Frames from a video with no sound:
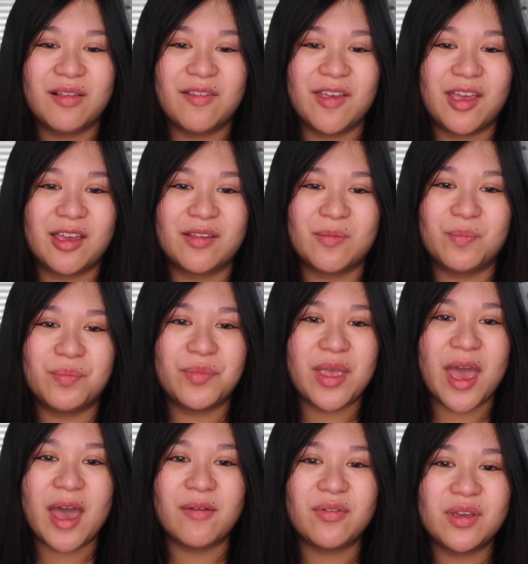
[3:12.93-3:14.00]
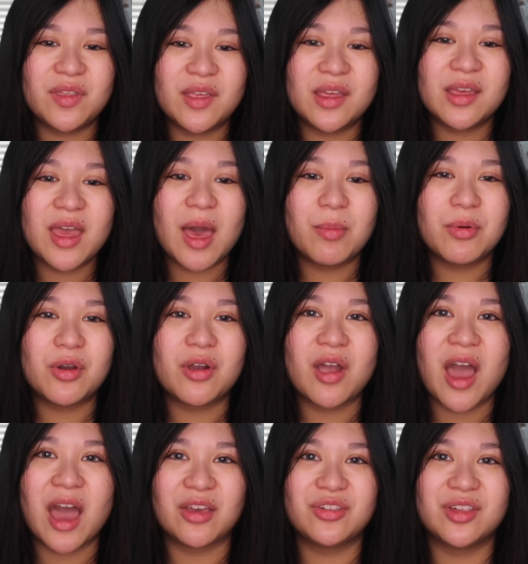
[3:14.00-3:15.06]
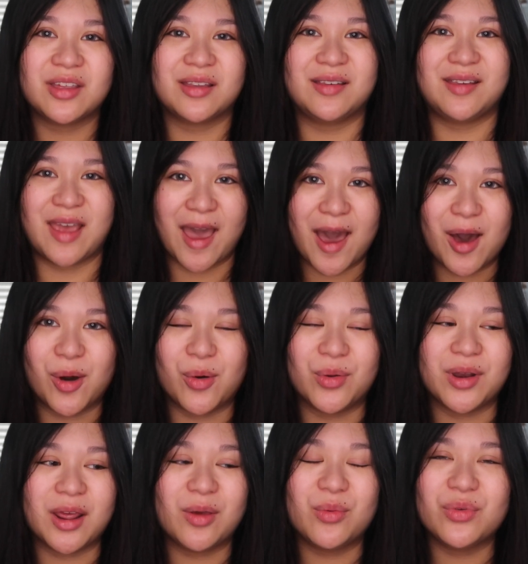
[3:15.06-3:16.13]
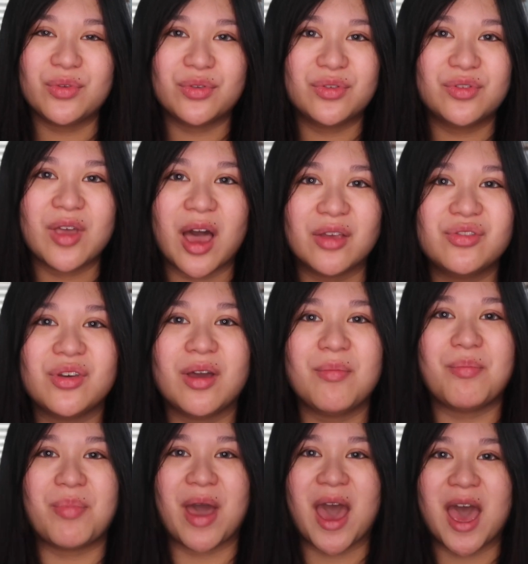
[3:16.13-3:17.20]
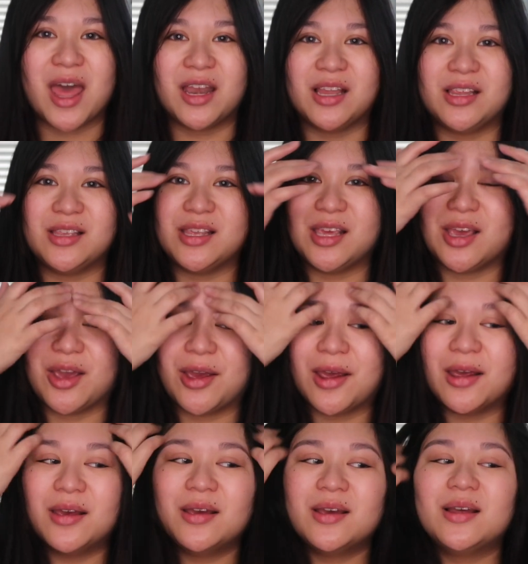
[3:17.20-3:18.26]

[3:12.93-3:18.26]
Like, everything kept crashing down. It was such a bad year.